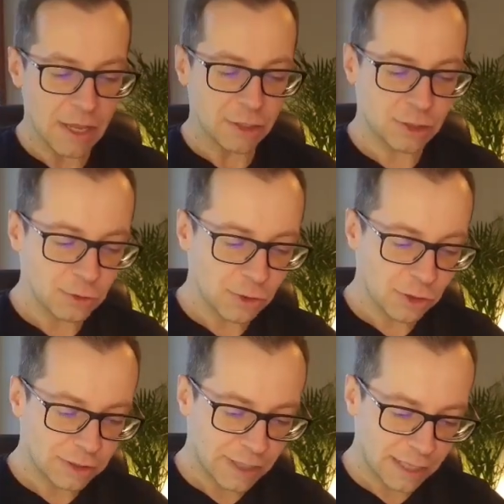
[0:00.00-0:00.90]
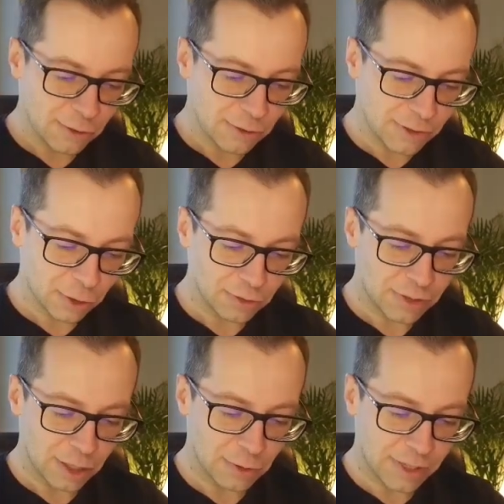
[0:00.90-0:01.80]
so you continue
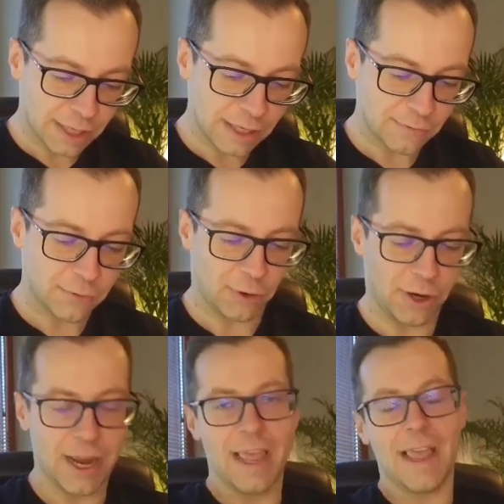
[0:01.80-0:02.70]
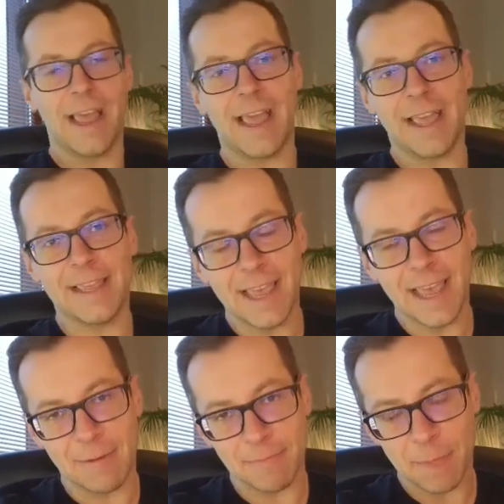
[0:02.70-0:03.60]
continue taking 4
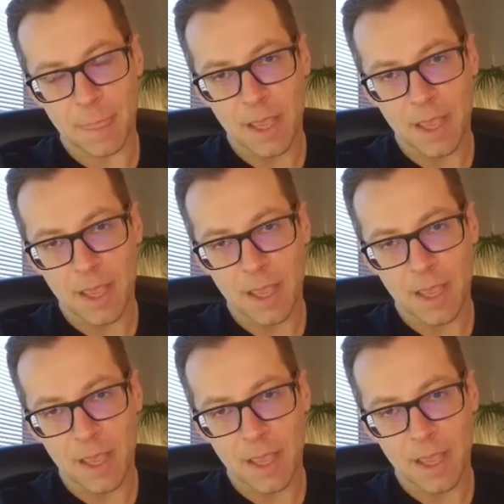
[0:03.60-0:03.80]
a.m.